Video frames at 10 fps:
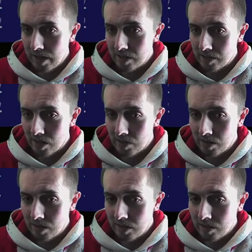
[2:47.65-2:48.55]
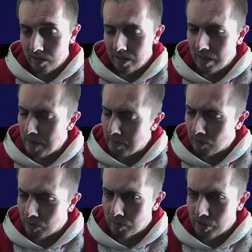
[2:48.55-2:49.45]
So, yeah, maybe not
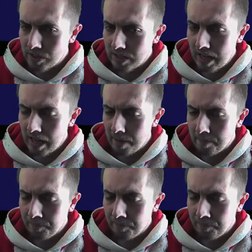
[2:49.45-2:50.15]
so much as a Cam,